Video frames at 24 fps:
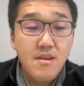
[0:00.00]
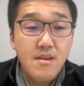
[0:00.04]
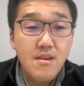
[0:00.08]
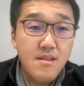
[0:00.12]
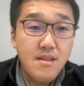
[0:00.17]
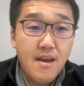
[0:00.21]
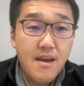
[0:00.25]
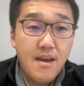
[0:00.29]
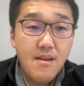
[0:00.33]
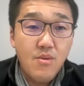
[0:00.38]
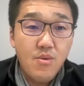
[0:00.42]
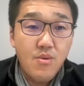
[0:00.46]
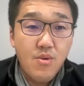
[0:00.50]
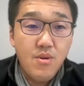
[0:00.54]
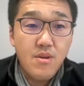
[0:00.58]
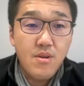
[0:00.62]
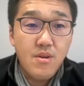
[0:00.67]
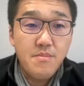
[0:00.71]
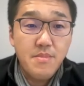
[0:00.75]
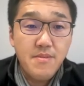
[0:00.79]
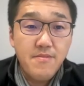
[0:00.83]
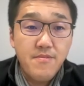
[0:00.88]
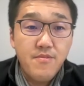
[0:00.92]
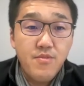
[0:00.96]
that
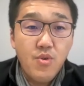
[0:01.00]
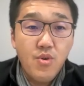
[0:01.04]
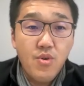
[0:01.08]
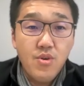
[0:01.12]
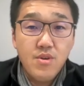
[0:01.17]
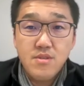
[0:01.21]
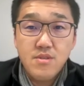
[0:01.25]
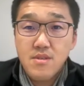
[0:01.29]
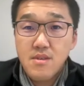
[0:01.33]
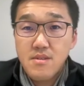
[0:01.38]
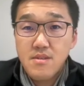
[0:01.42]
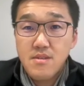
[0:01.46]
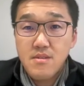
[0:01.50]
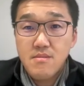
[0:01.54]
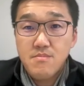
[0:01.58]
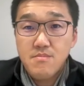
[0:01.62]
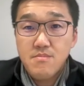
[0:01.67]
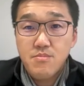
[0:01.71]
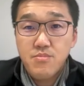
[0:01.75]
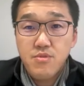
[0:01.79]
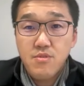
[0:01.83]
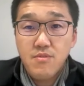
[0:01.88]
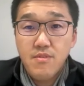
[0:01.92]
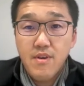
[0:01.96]
org been focusing on
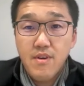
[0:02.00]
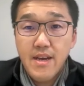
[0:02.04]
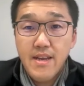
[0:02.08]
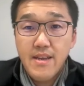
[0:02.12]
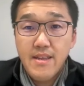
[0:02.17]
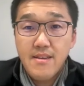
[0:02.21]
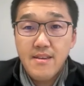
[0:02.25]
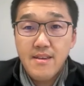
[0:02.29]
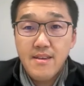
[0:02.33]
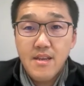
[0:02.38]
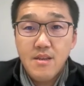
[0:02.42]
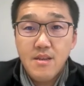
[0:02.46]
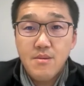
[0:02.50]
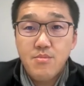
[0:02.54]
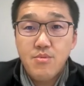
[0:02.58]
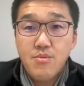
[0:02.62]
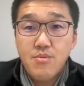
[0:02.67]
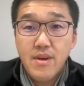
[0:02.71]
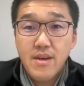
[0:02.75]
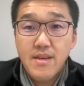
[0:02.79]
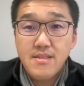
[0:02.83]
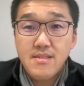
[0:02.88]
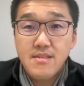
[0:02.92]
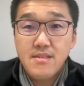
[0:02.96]
providing
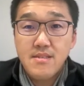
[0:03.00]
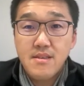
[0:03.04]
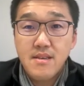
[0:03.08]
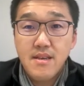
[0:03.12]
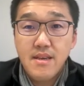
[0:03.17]
enterprise